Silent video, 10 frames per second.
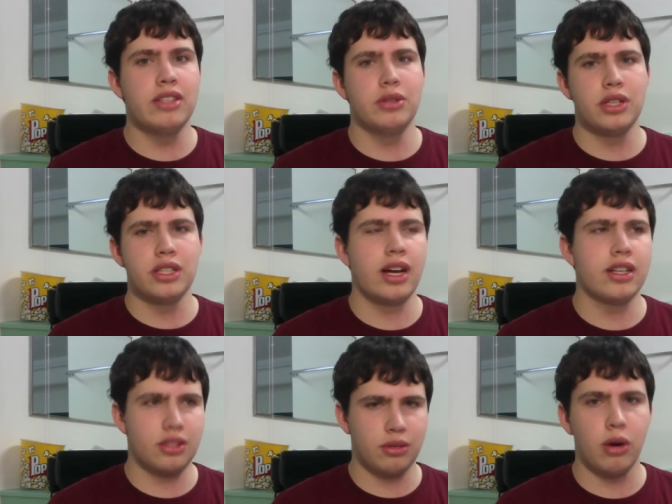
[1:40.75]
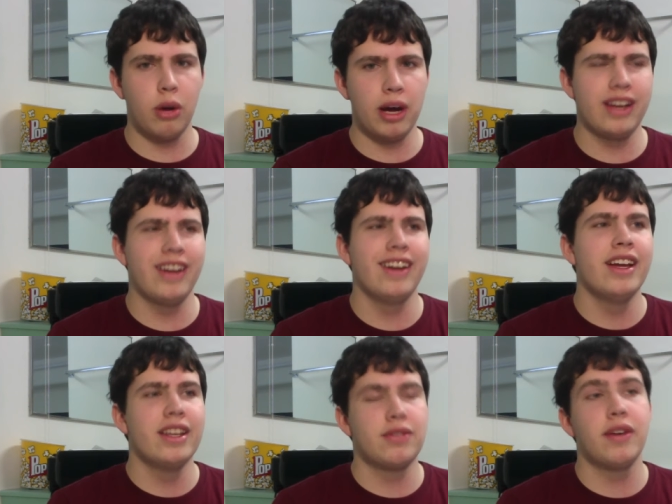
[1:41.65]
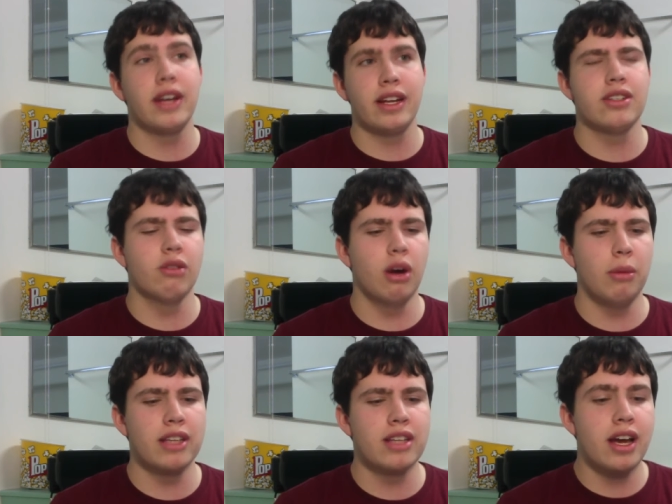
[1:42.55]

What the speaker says: so she's not just a robot. It's funny because they're robots.